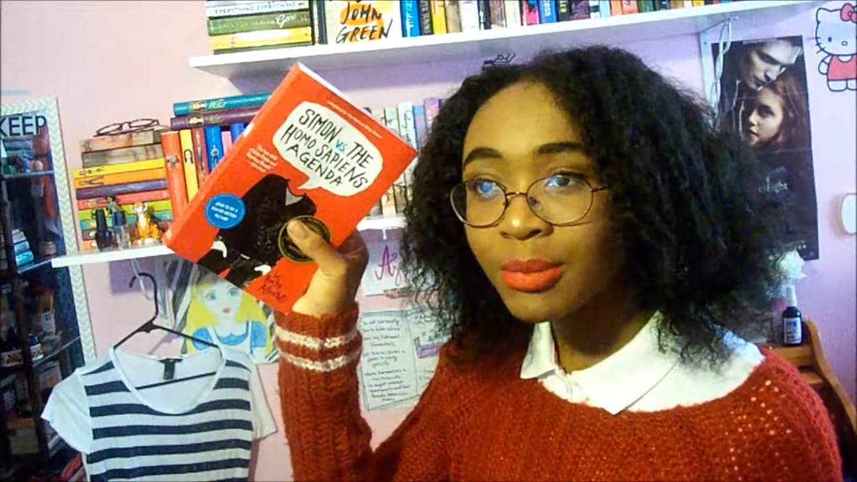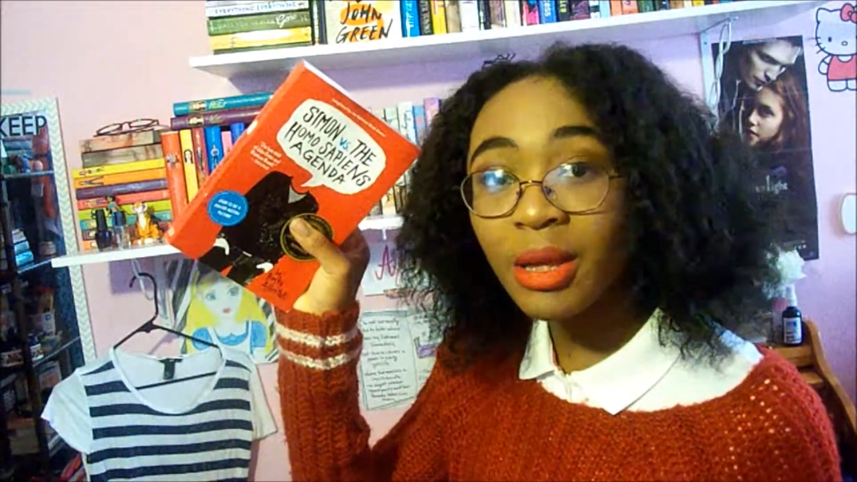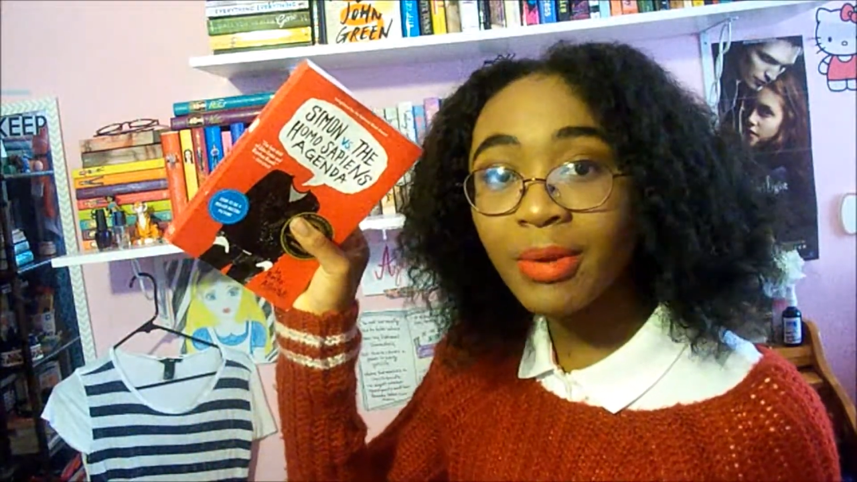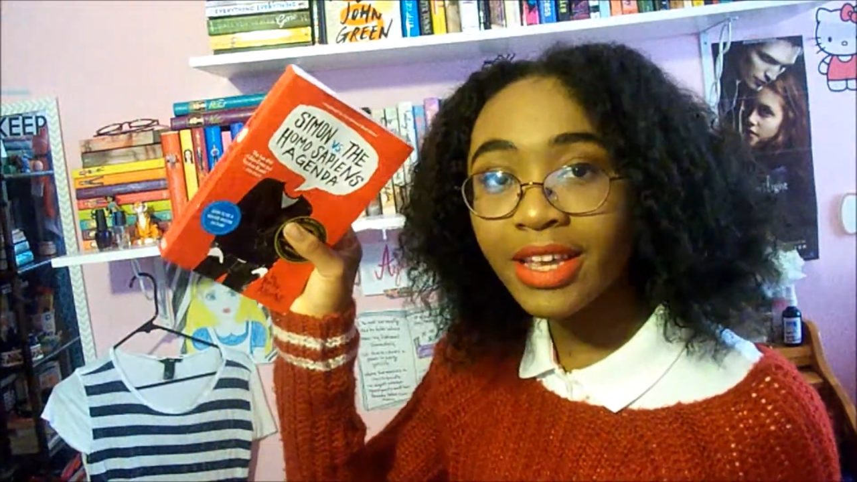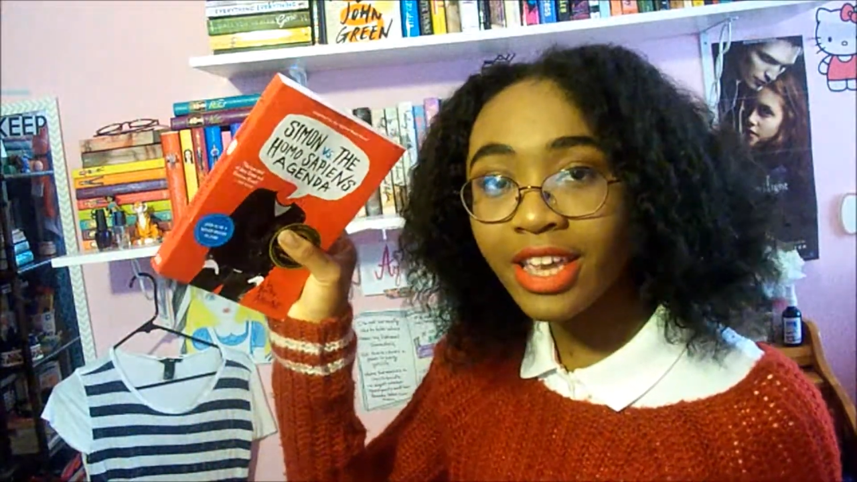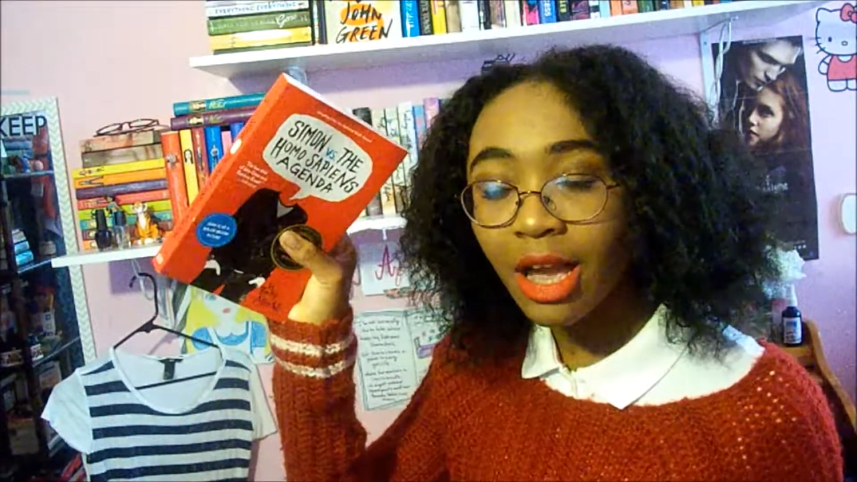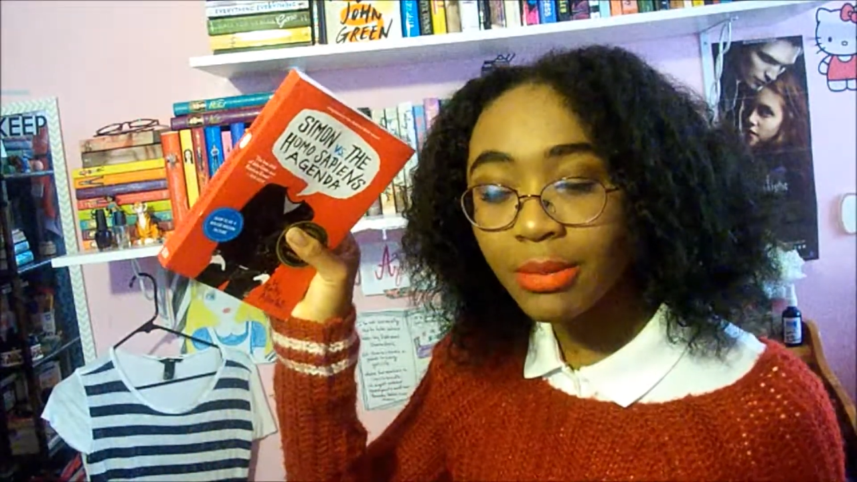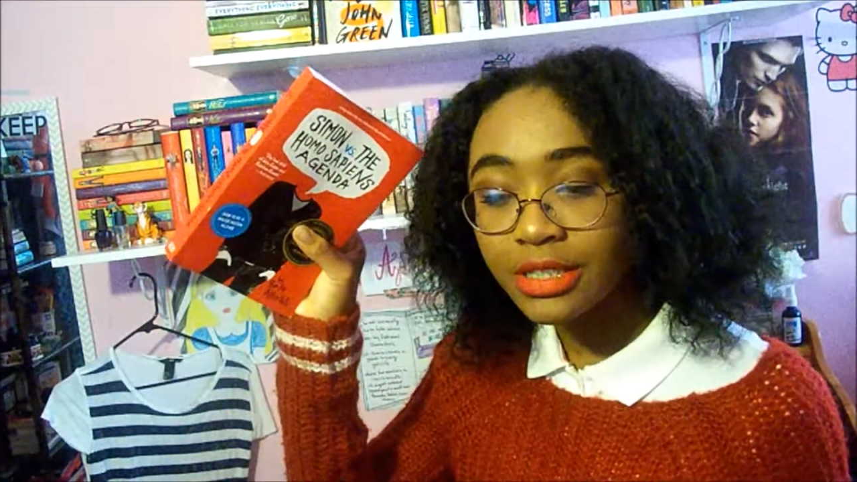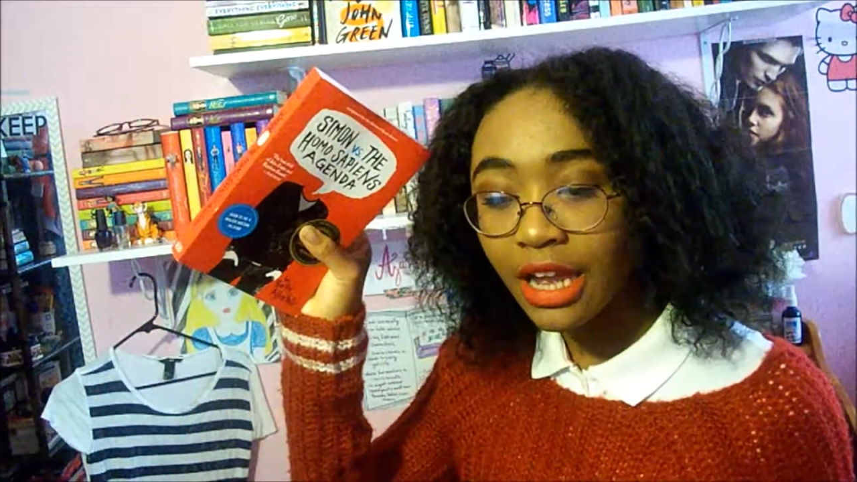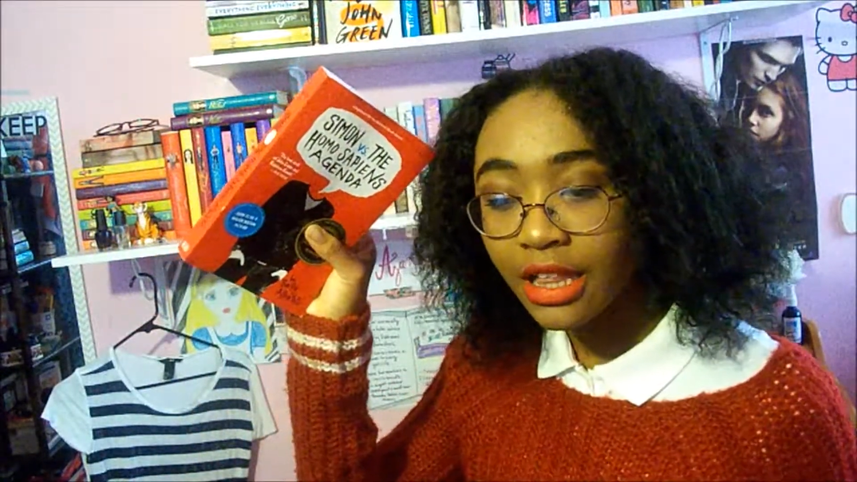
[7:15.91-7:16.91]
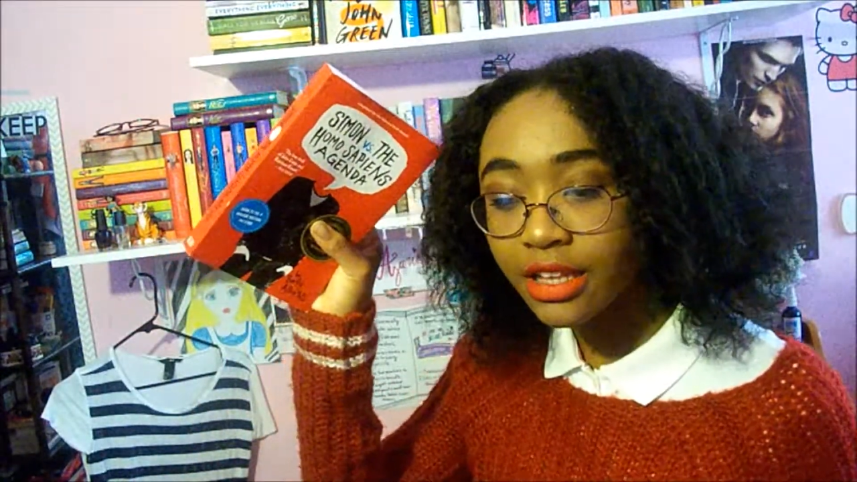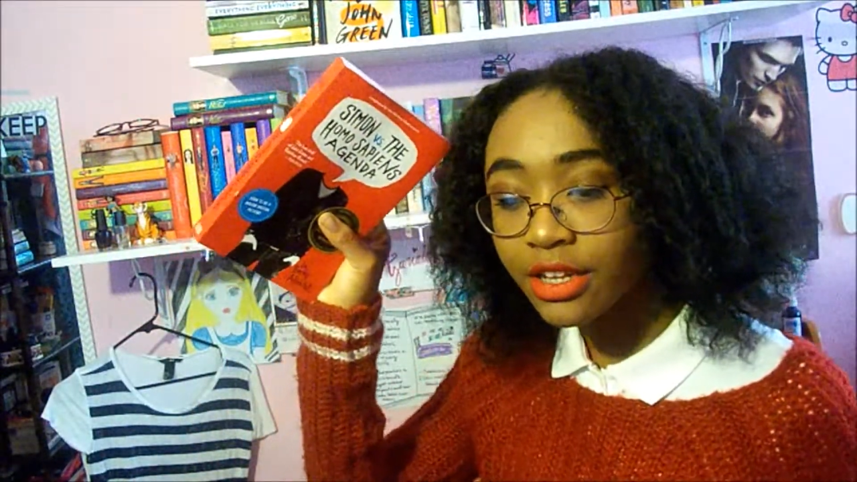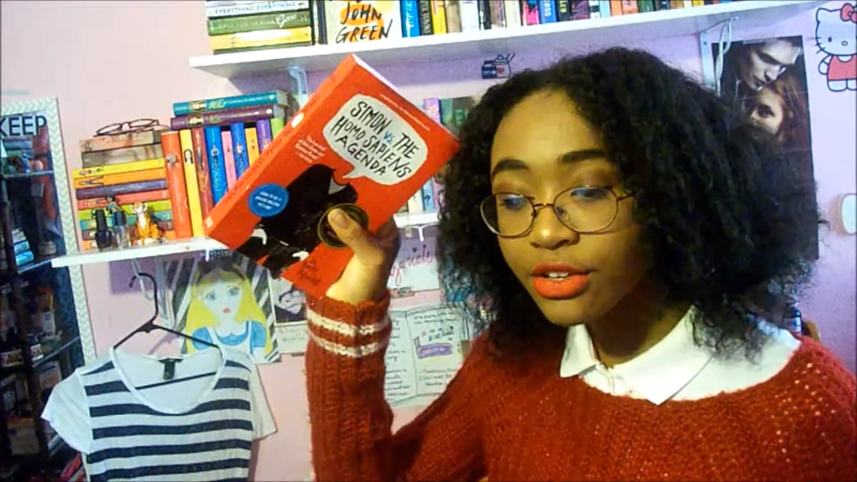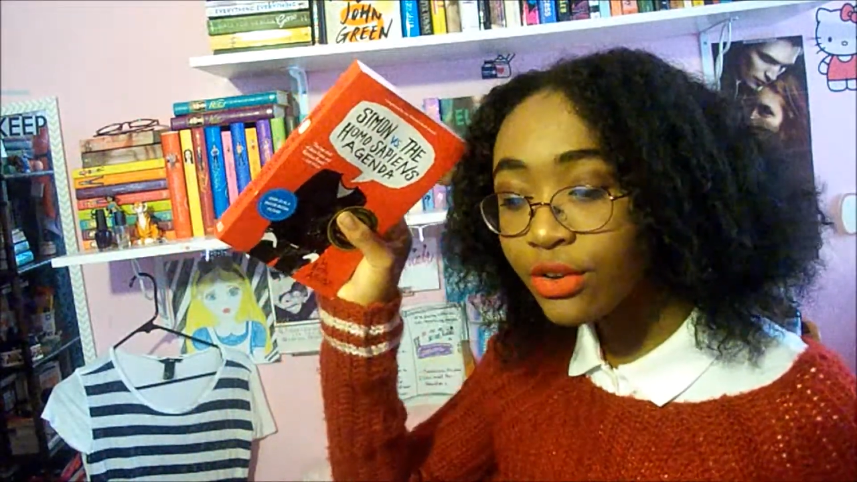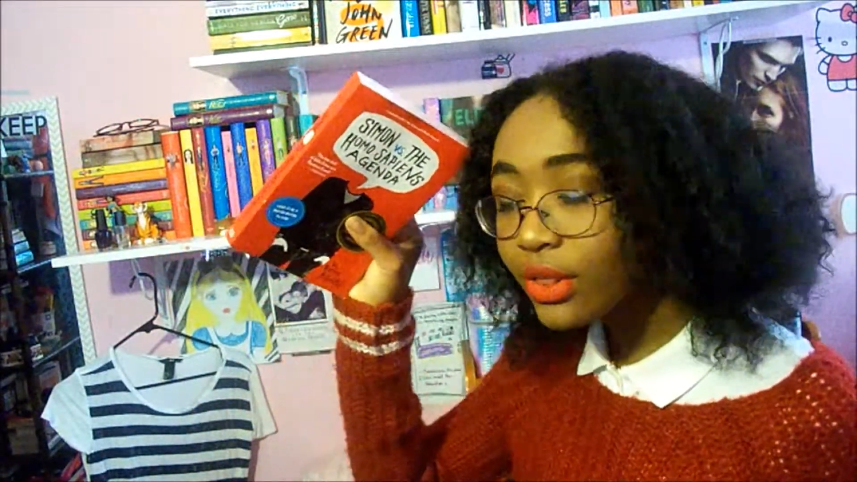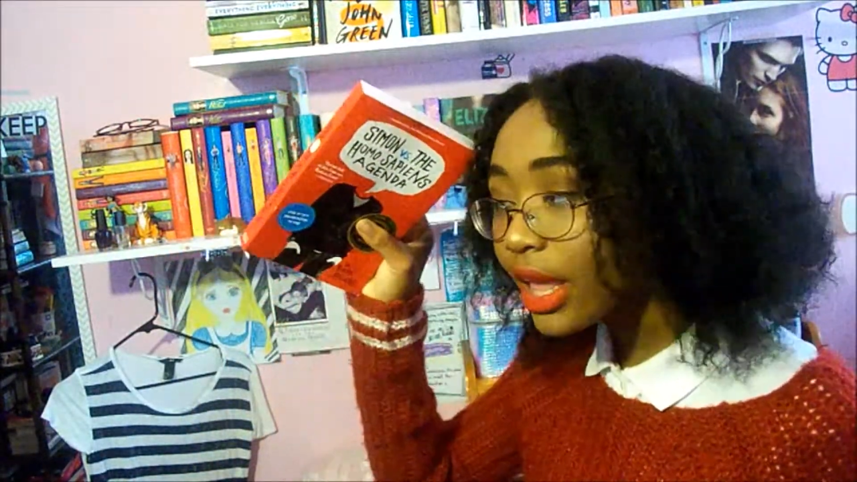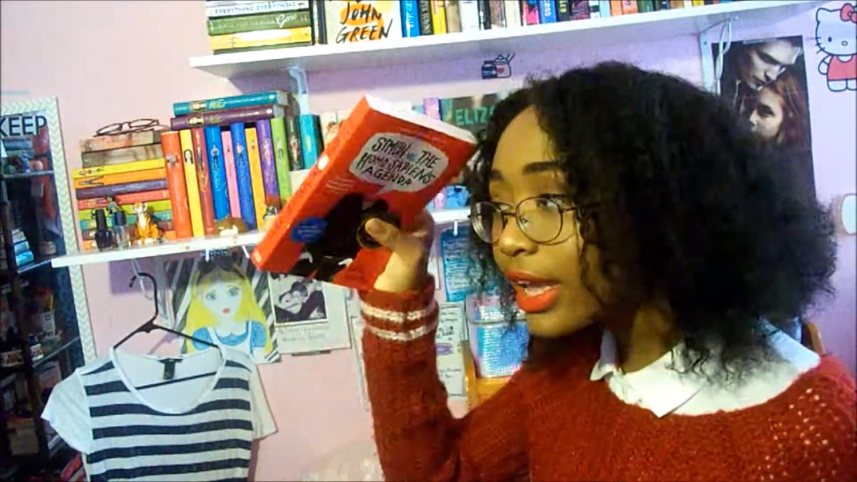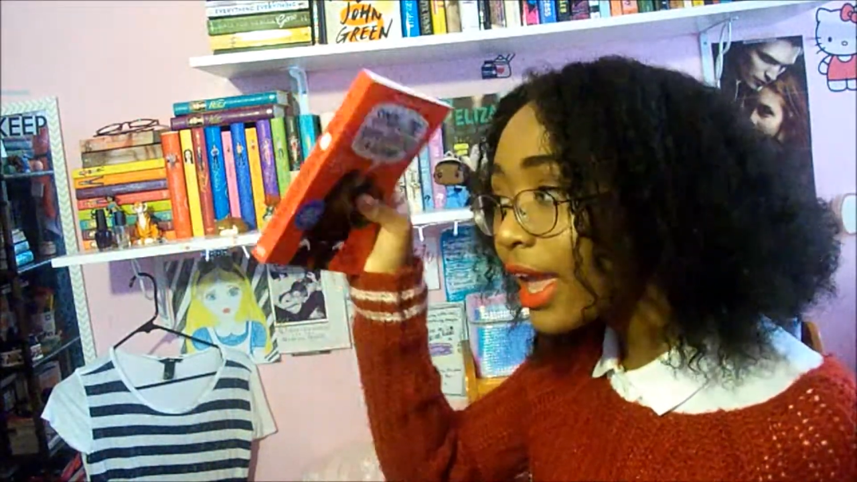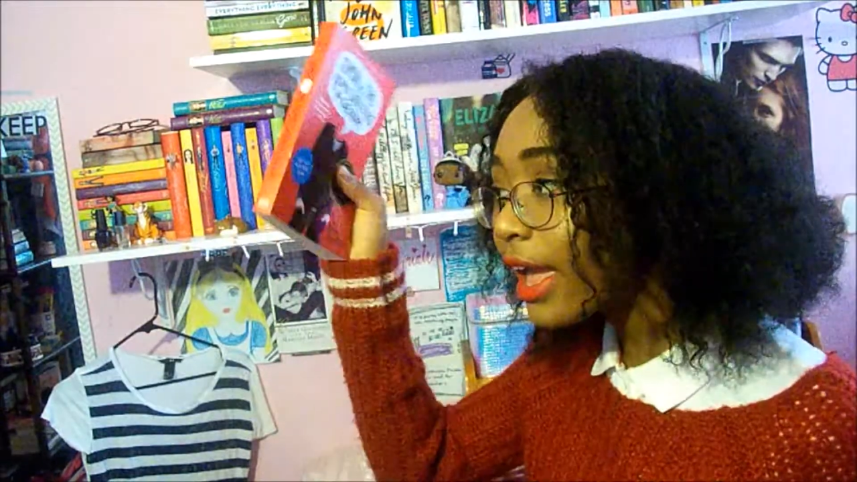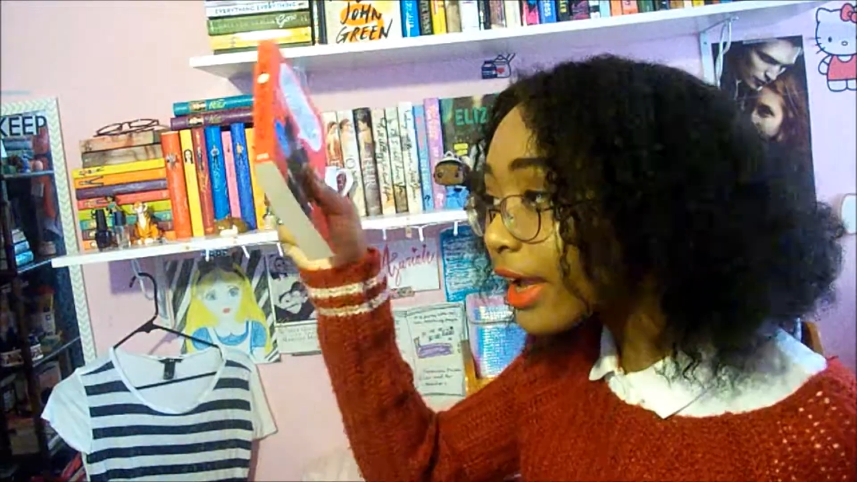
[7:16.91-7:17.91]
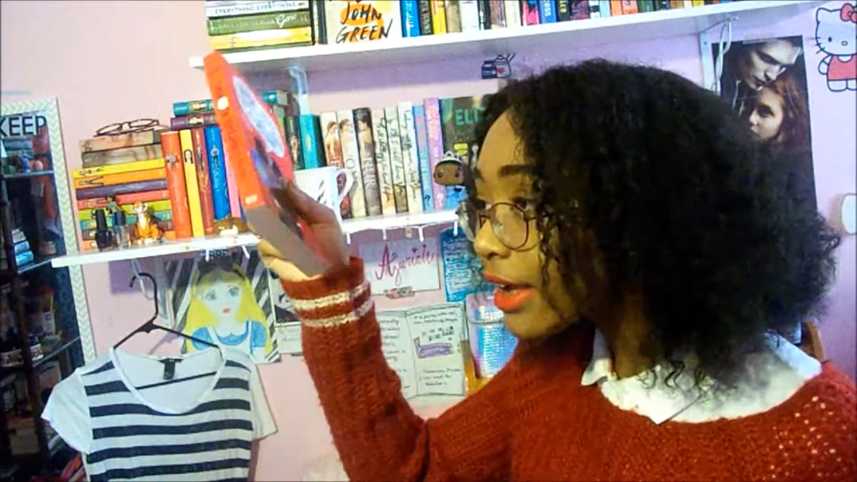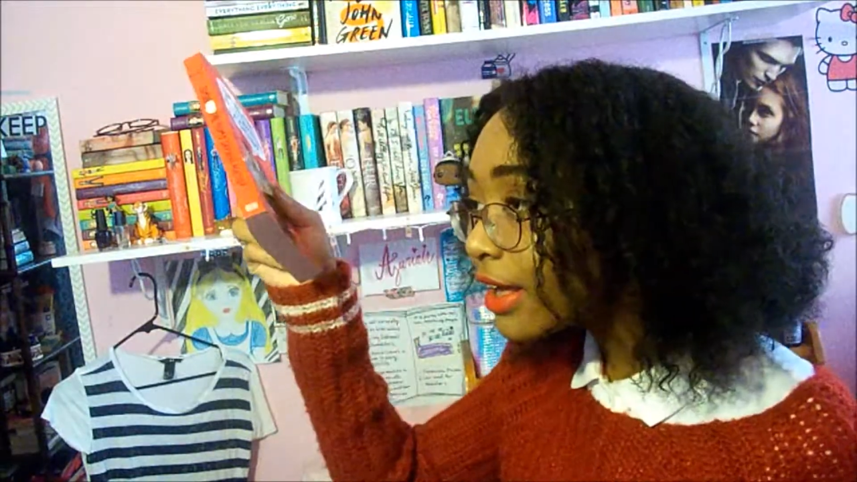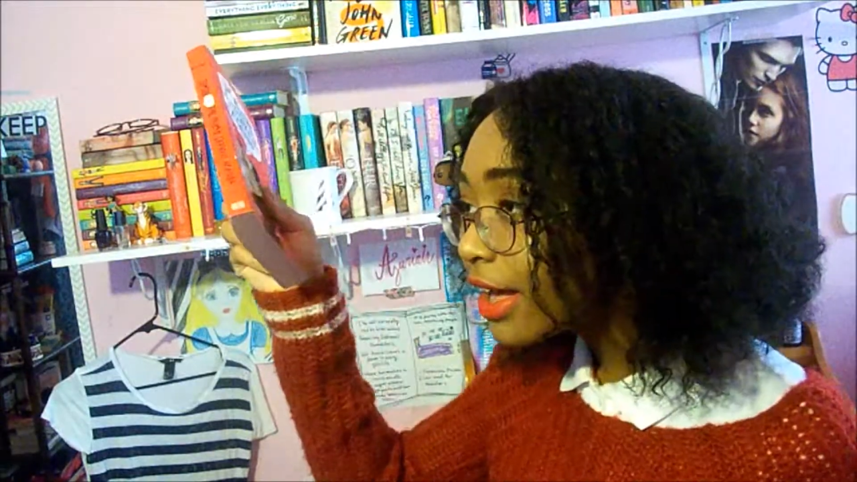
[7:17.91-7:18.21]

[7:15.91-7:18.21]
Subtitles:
by Becky Albertalli, and you're like, hey,